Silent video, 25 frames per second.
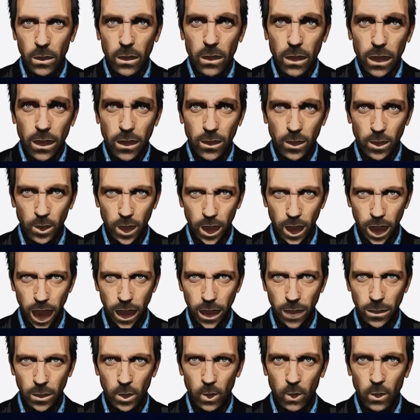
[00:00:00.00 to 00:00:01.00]
New
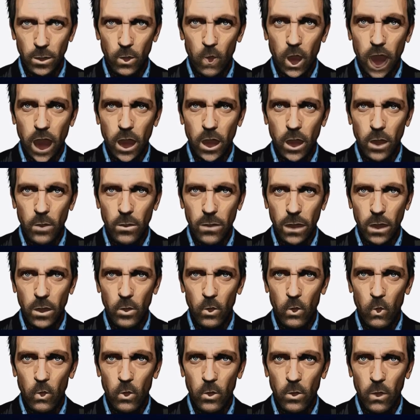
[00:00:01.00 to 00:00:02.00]
insight into how
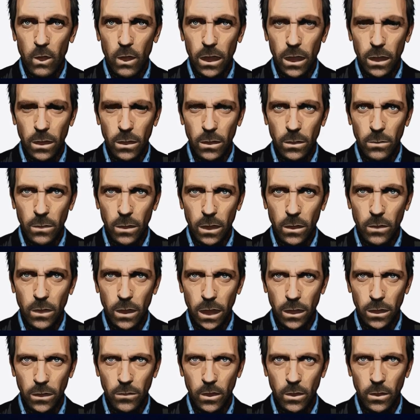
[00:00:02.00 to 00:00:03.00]
gases leave the
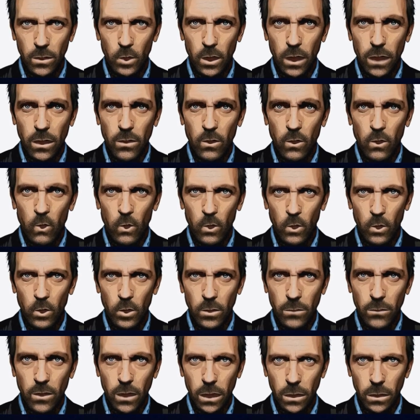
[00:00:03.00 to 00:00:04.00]
atmosphere
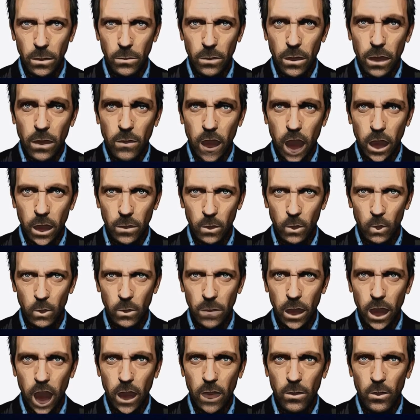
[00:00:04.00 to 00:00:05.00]
is being
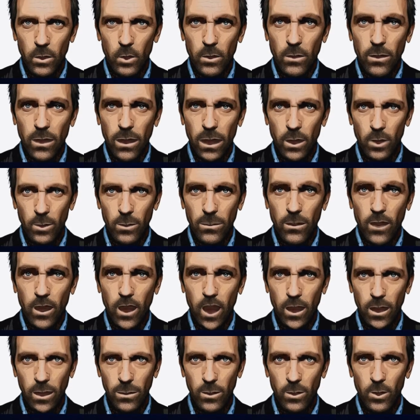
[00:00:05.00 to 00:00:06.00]
provided by the
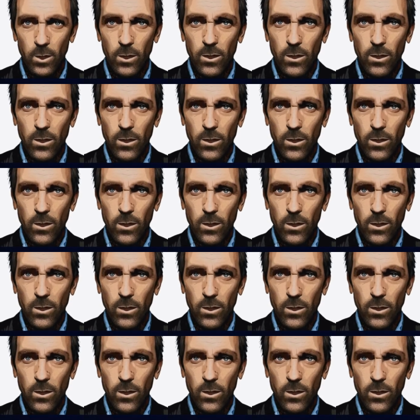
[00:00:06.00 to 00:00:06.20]
spacecraft's